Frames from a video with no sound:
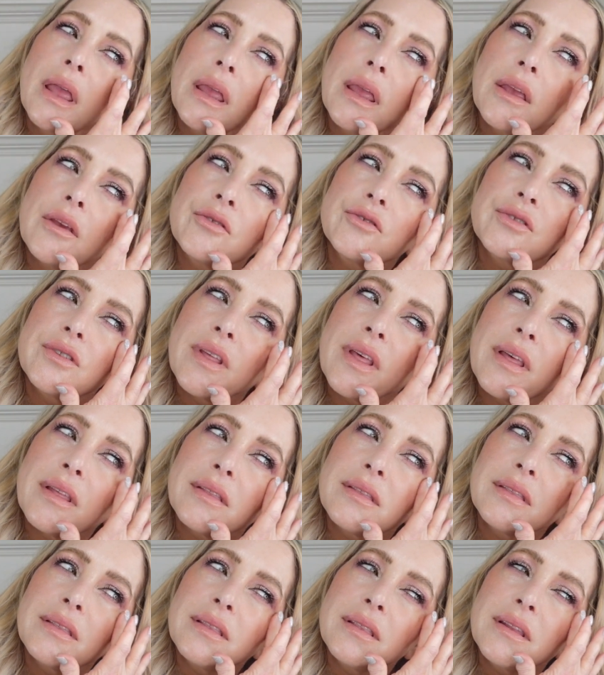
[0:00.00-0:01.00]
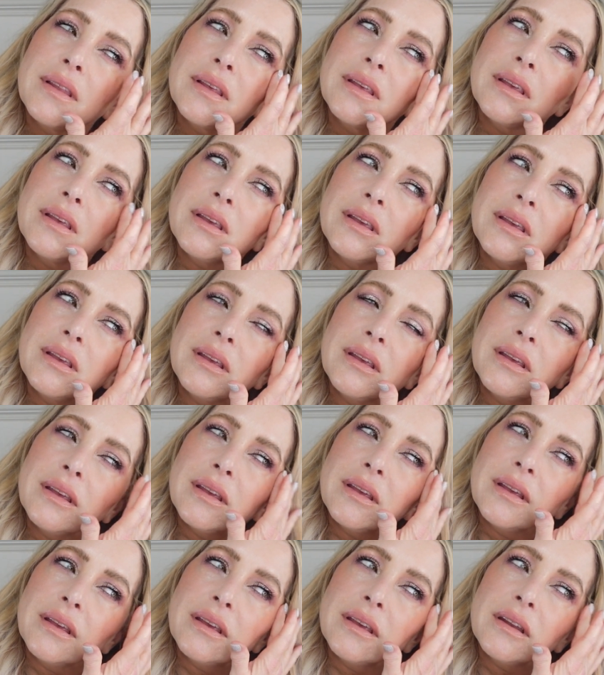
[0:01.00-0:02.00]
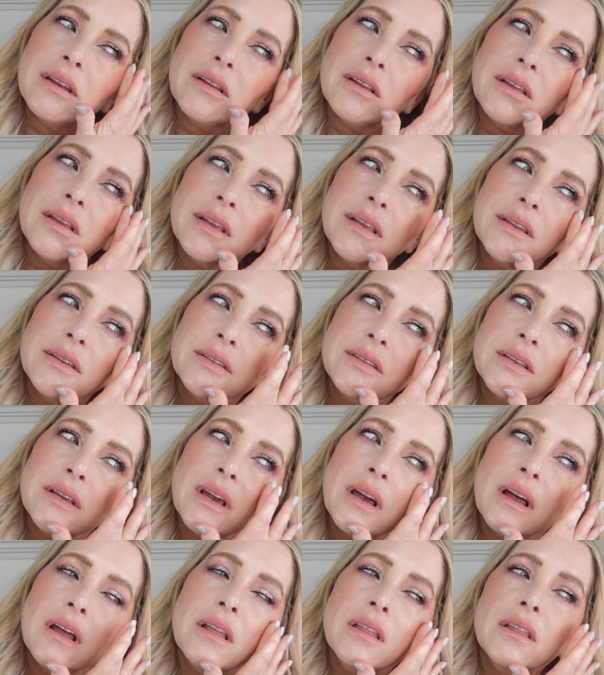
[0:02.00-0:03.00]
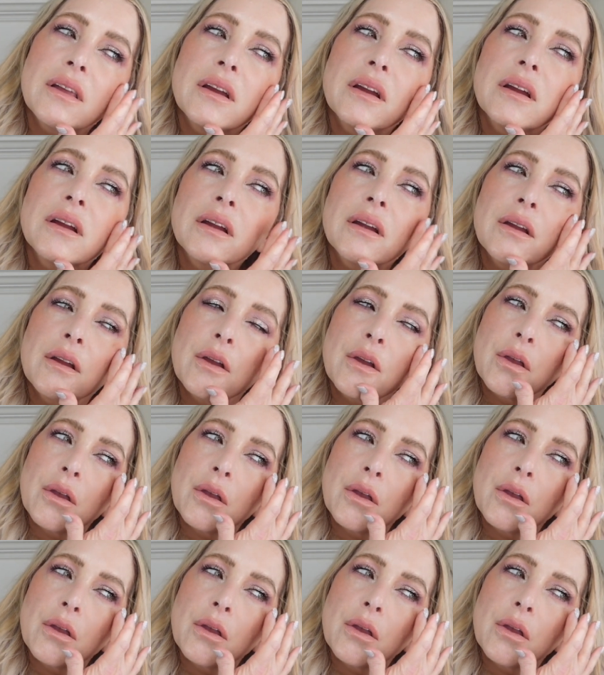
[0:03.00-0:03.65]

gives you that little hint of color.